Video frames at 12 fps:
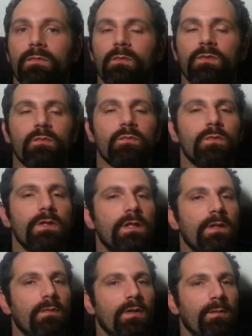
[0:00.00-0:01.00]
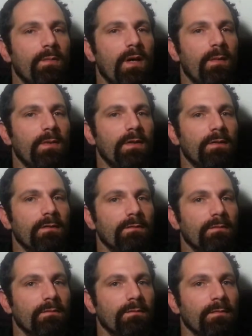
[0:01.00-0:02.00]
It was really, really popular.
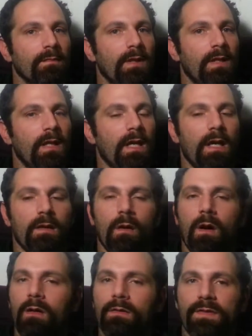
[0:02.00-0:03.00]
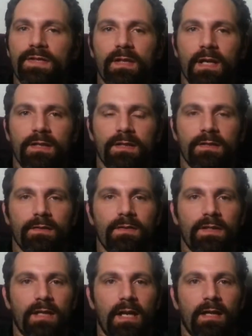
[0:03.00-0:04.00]
And all of the scientists of
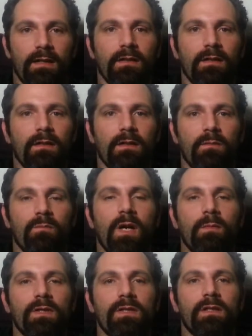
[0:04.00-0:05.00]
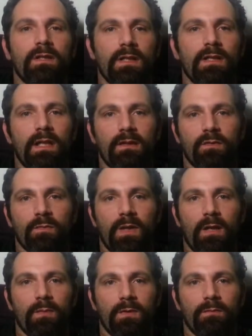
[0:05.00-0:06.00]
the day published in that
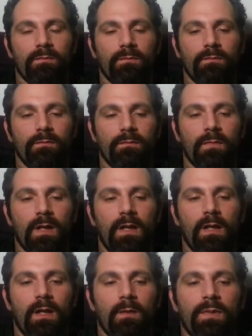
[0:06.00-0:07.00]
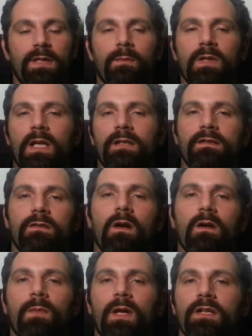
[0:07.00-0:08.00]
newspaper. But they began to
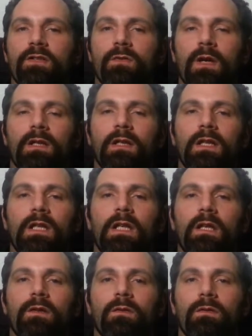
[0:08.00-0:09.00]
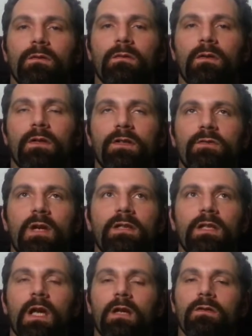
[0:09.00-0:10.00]
talk about extracting ether, or
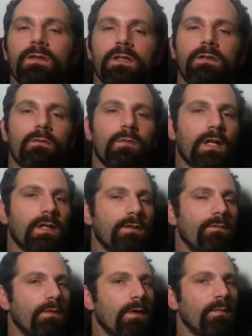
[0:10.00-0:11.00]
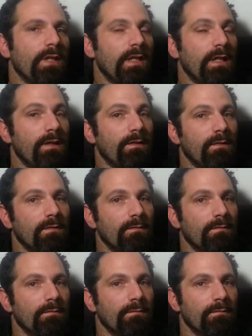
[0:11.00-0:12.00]
extracting energy directly from the ether.
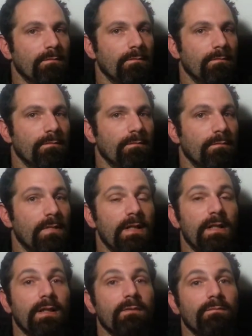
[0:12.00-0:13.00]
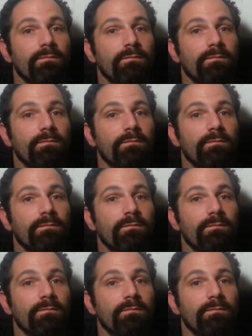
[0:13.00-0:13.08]
They did.